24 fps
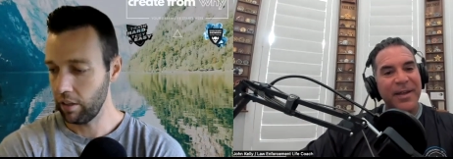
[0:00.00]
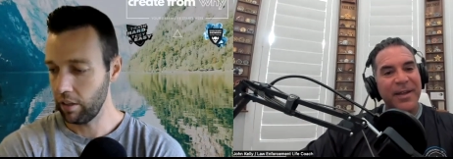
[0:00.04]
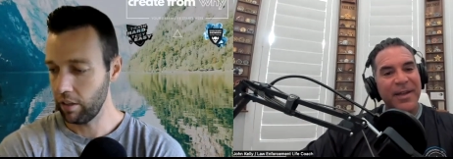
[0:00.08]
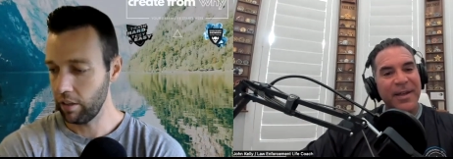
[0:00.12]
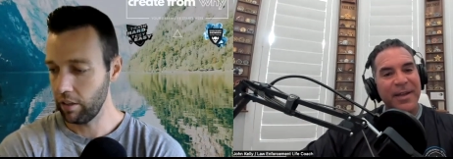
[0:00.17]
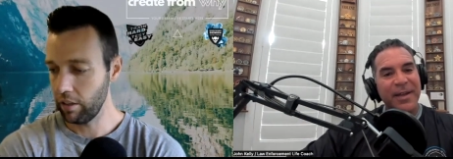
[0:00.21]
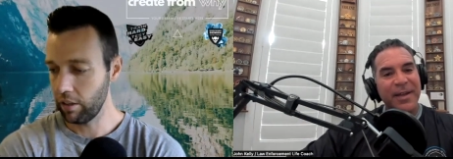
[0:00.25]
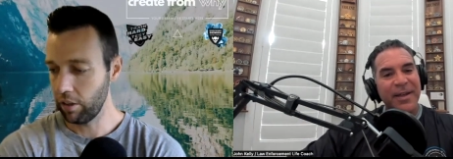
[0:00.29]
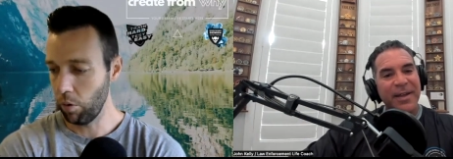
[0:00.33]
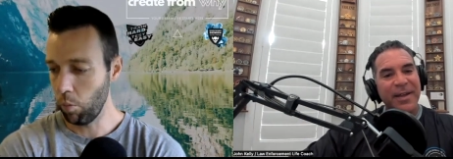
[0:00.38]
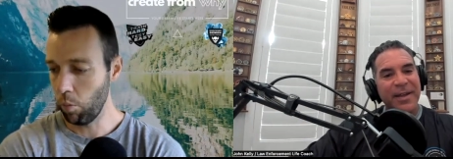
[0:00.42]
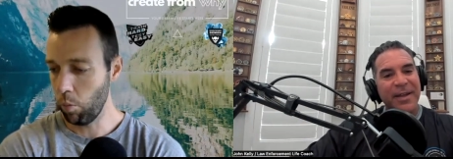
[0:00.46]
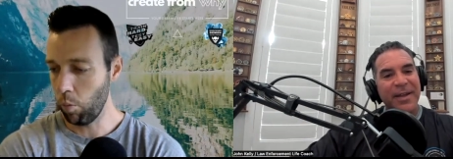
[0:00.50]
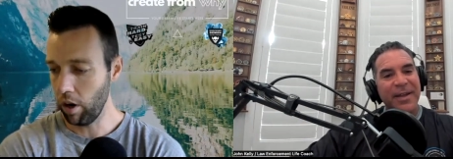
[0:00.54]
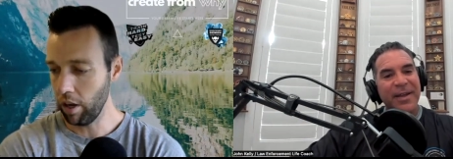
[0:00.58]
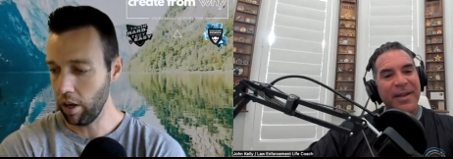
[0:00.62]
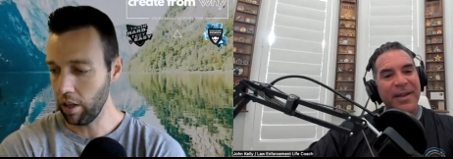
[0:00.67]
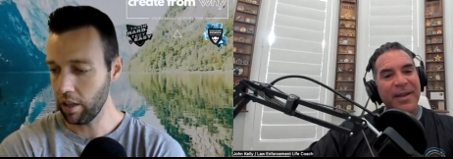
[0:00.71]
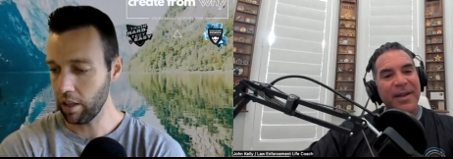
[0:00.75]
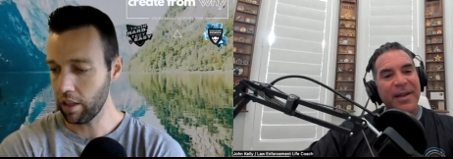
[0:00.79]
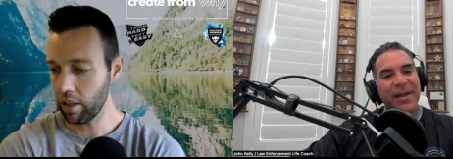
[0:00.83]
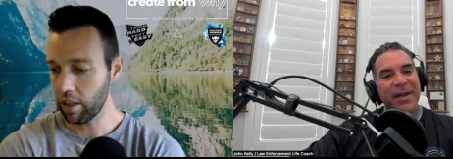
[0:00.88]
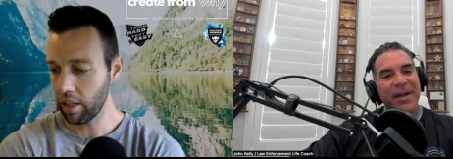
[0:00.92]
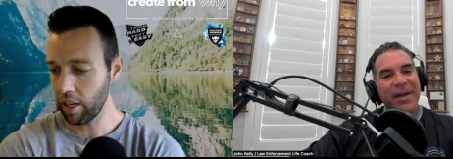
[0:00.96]
Speaker 1: the
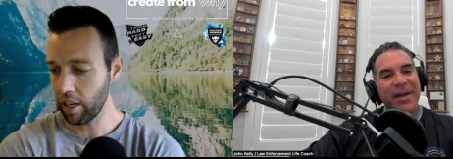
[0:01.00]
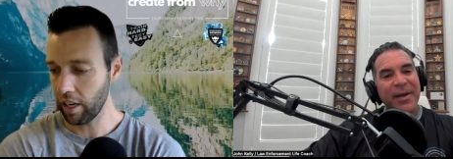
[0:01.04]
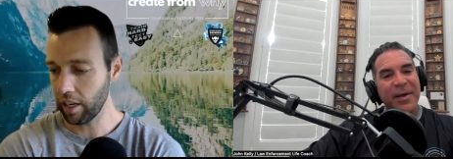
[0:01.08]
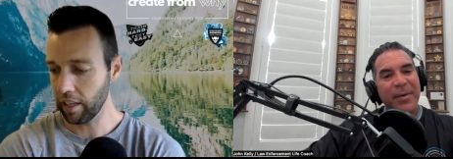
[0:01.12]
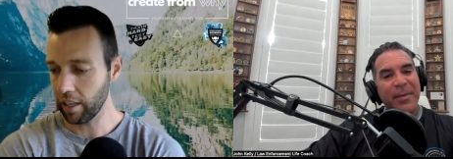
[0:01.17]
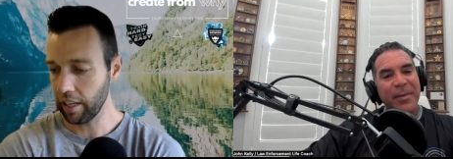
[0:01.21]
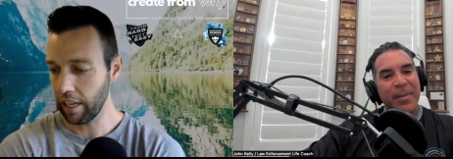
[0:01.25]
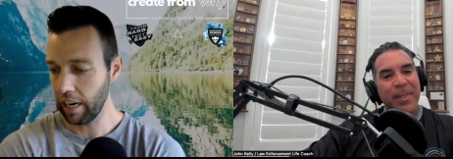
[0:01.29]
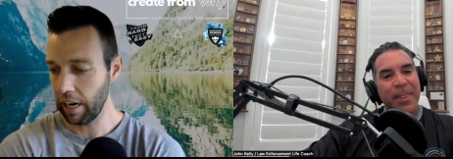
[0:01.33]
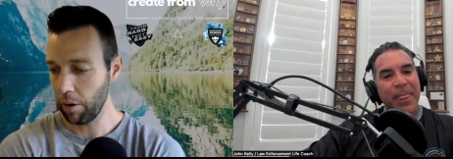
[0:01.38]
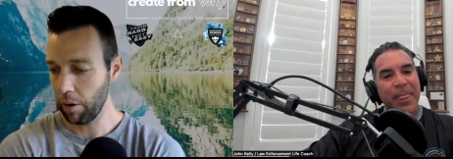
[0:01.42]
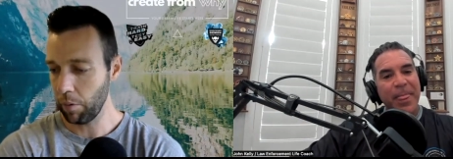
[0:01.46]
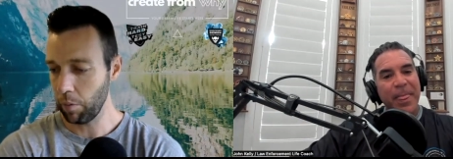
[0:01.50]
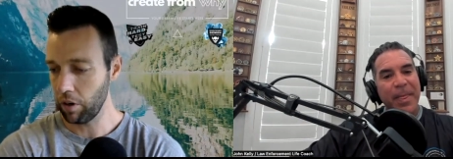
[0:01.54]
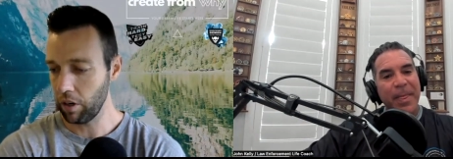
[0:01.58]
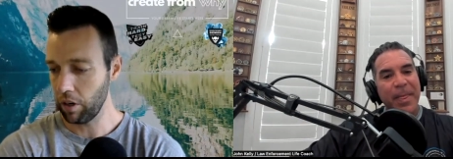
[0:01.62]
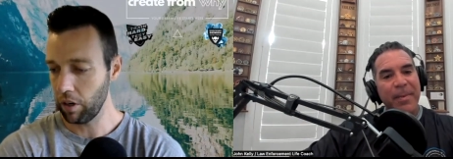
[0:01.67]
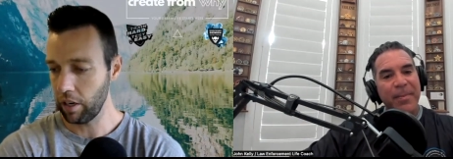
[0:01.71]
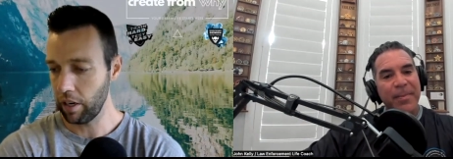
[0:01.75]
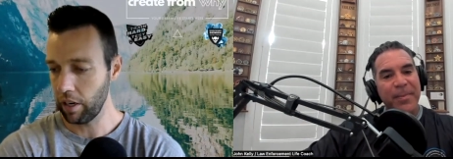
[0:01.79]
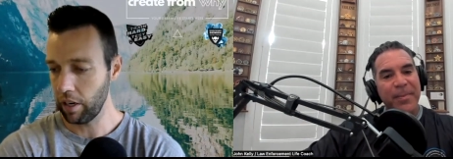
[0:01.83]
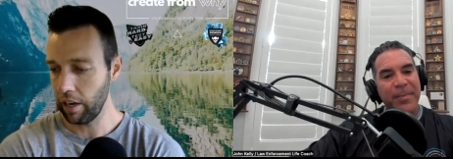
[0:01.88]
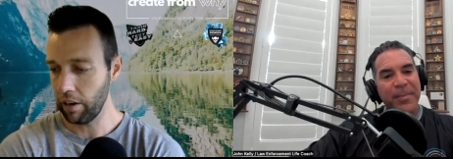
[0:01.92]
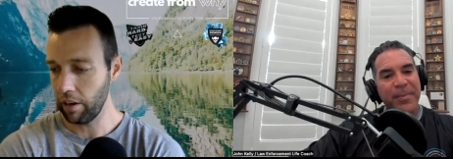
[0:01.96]
one thing that I
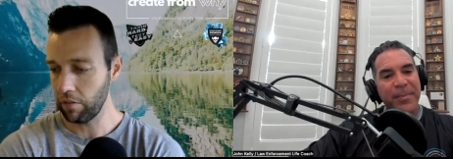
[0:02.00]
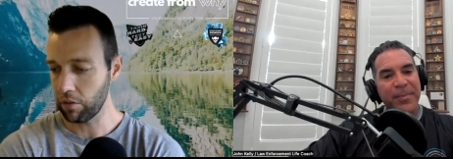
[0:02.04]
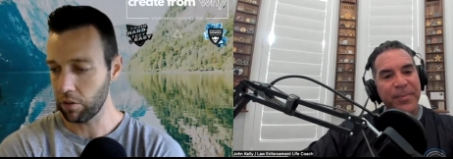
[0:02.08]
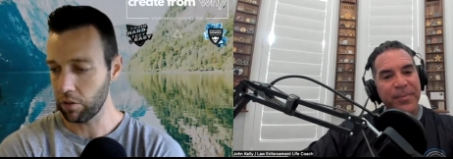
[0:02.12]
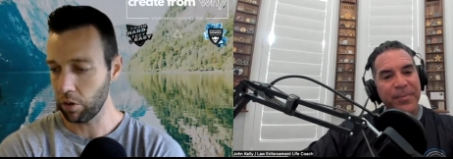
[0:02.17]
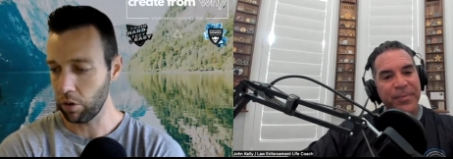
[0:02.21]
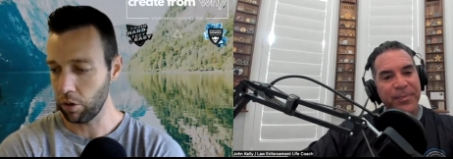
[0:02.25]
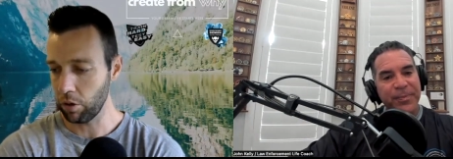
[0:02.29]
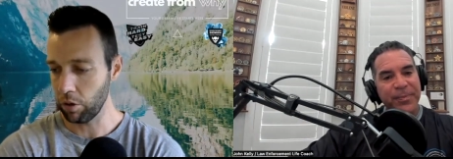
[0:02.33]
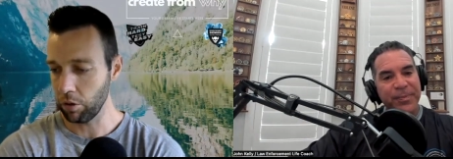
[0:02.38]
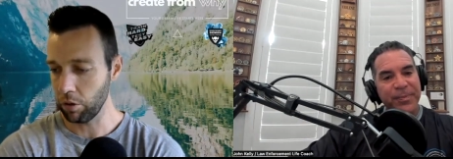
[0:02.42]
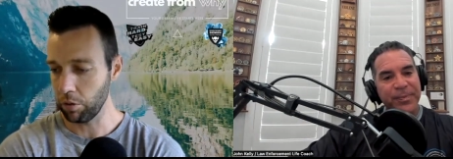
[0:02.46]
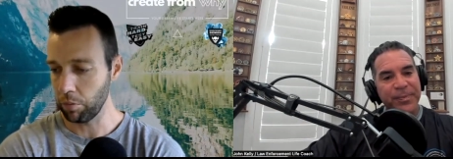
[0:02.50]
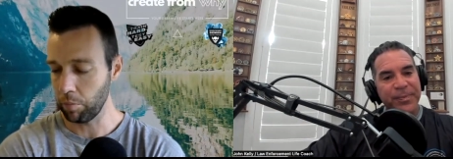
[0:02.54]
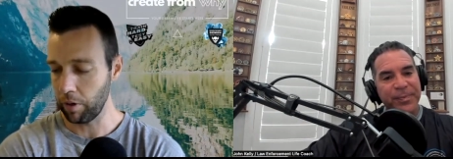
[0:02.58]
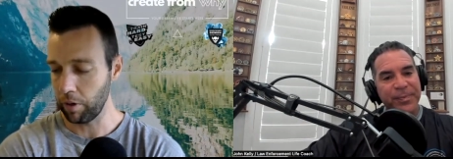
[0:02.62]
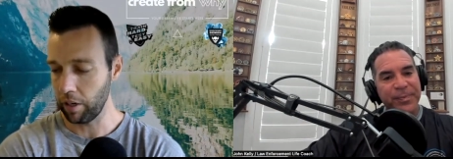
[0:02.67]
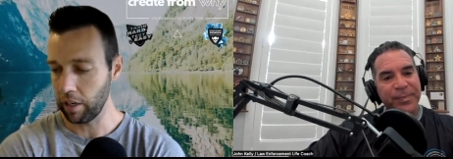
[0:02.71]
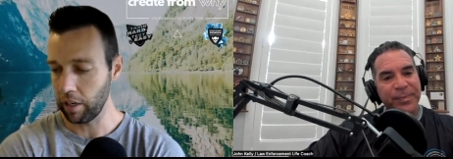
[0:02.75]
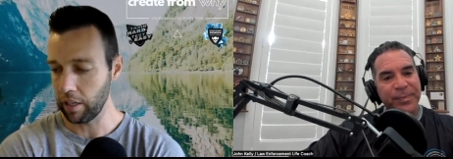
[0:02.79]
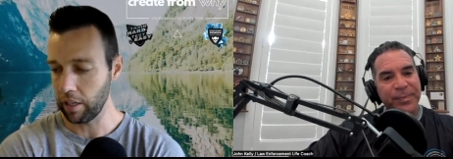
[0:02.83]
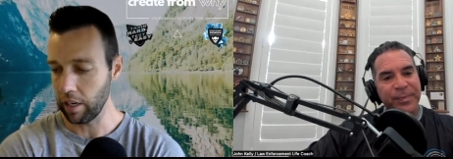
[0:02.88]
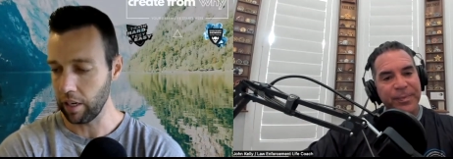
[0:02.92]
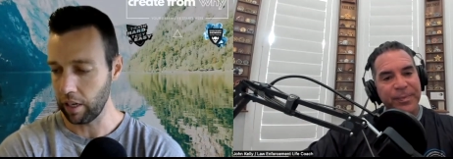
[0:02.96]
would have told my
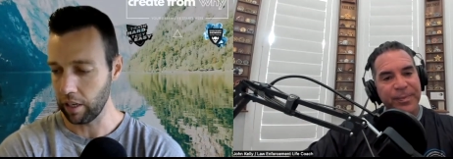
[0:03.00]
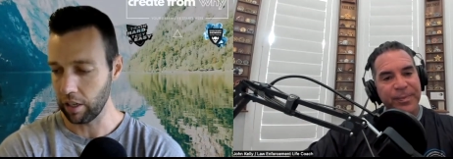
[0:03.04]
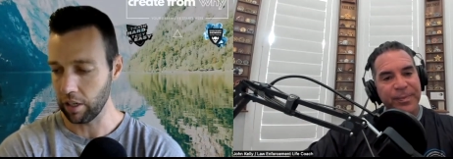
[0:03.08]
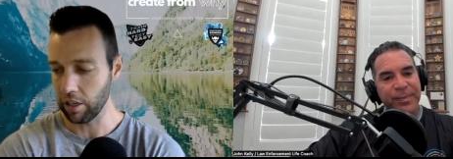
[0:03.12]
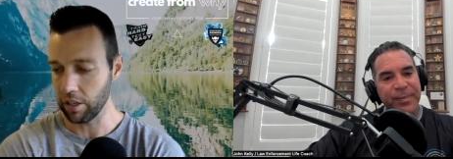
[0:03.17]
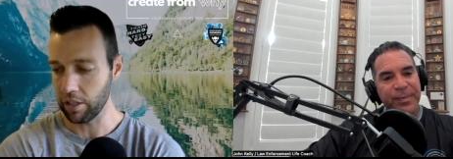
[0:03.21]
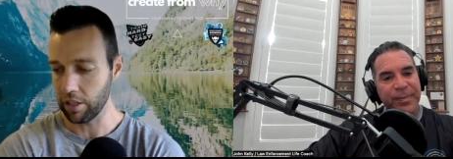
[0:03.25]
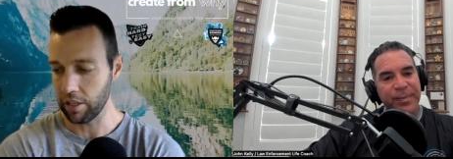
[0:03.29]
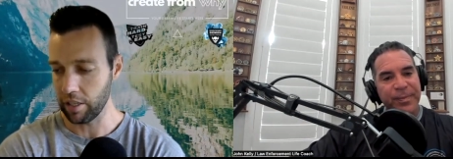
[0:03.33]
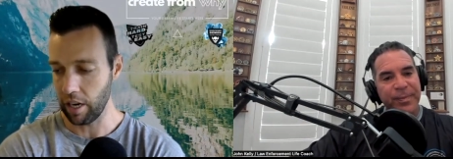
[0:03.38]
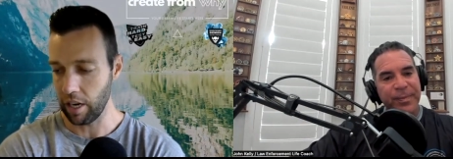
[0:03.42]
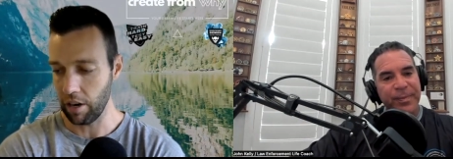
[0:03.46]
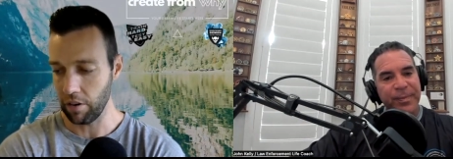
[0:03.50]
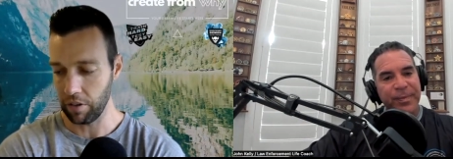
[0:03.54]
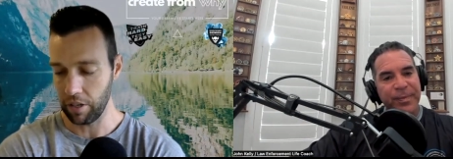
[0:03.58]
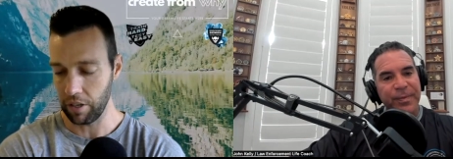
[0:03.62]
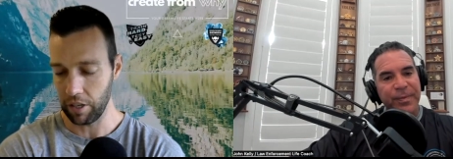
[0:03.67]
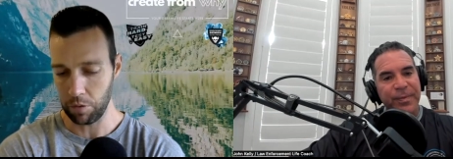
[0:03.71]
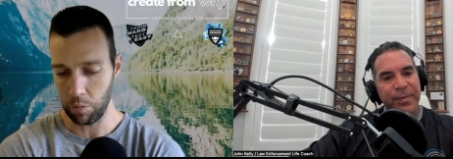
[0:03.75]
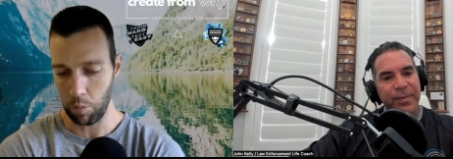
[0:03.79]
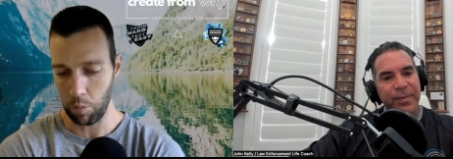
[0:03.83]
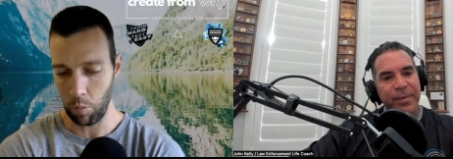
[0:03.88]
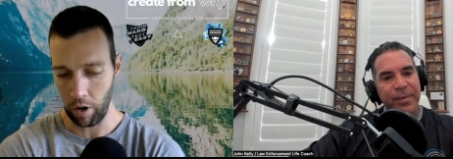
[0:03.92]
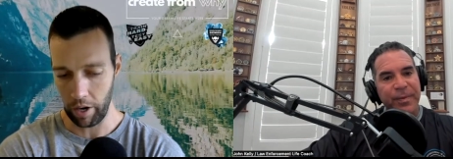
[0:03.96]
younger self, and
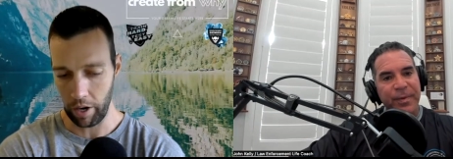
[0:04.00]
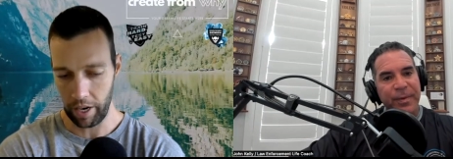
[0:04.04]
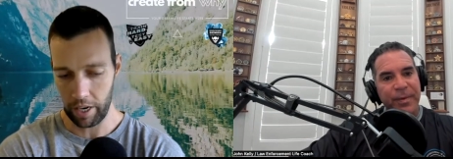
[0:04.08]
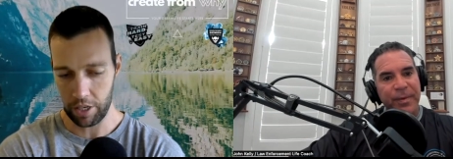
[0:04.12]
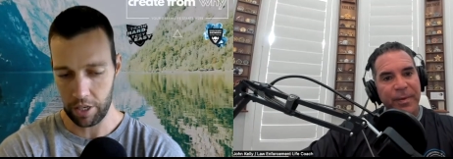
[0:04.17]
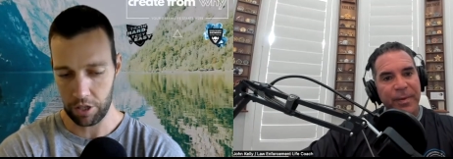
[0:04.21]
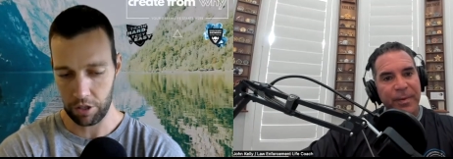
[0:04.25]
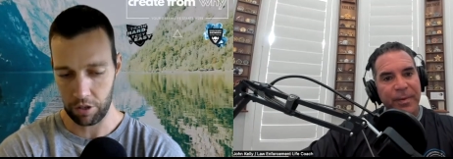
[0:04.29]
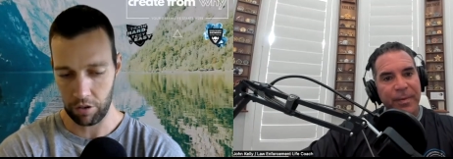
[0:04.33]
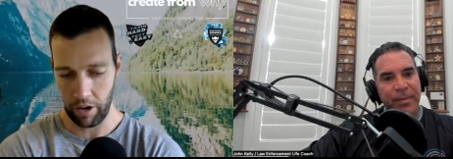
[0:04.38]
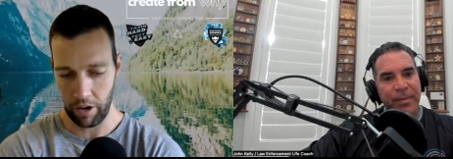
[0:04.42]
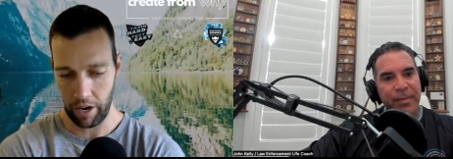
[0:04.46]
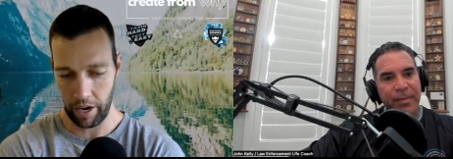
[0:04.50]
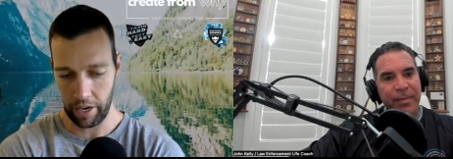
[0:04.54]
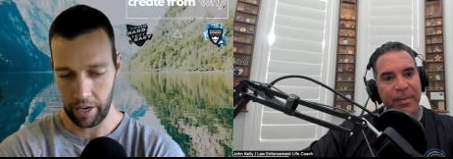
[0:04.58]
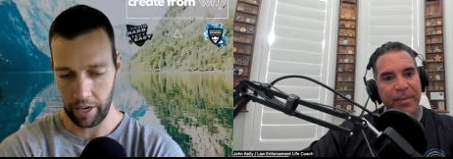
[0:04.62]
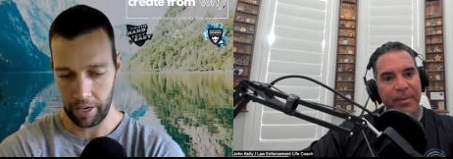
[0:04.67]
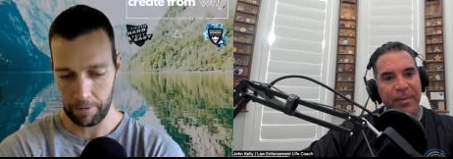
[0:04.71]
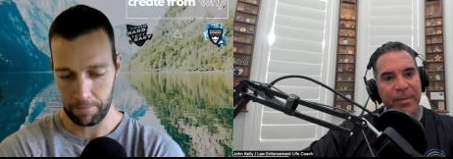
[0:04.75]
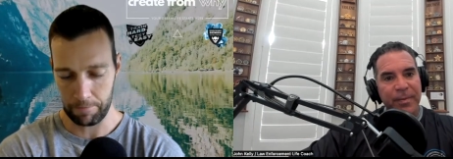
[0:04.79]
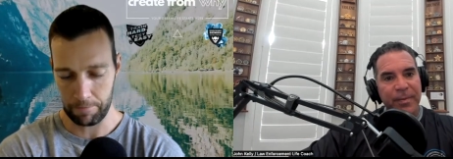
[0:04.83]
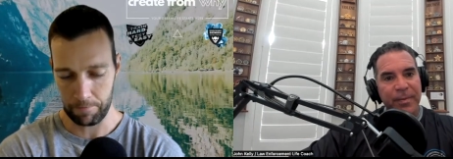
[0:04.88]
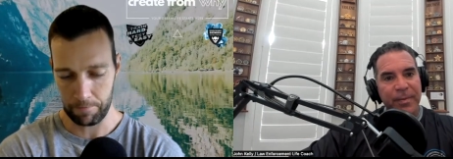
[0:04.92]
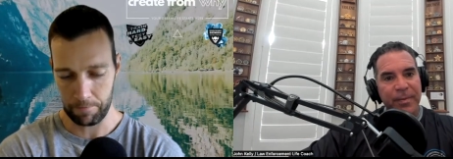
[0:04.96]
it's what I
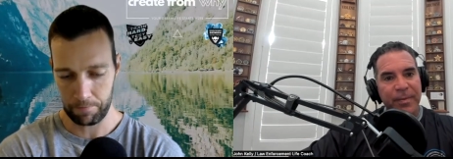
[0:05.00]
train